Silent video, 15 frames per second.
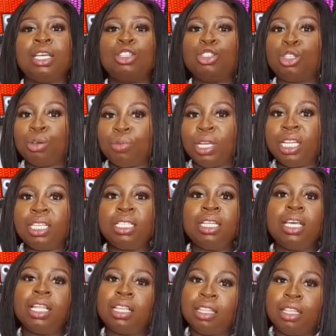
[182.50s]
during
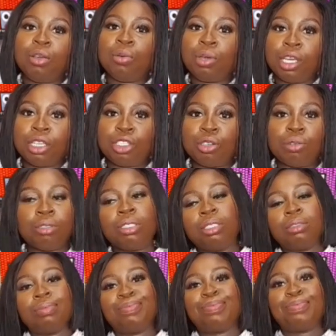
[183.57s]
the occasion.
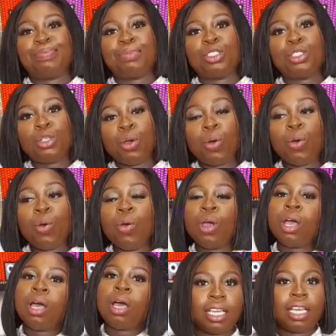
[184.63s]

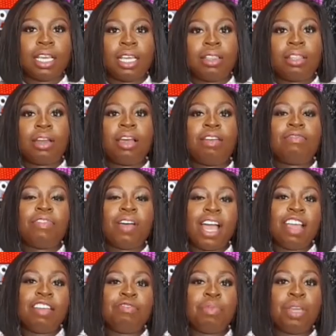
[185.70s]
So there are
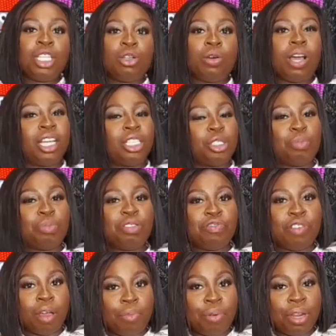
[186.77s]
five major Asoebi
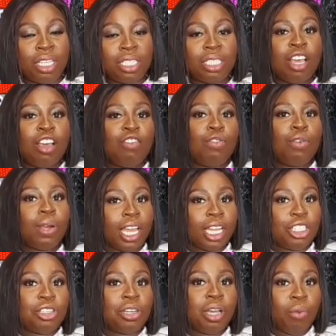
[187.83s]
fabrics for
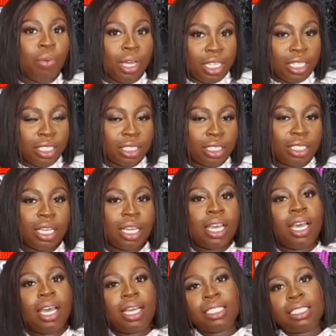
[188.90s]
Nigeria weddings.
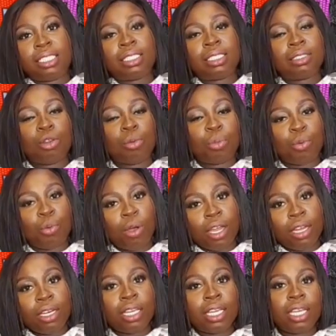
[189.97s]
And number
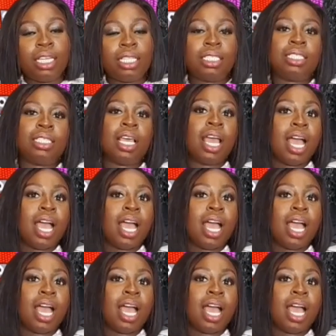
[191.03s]
one is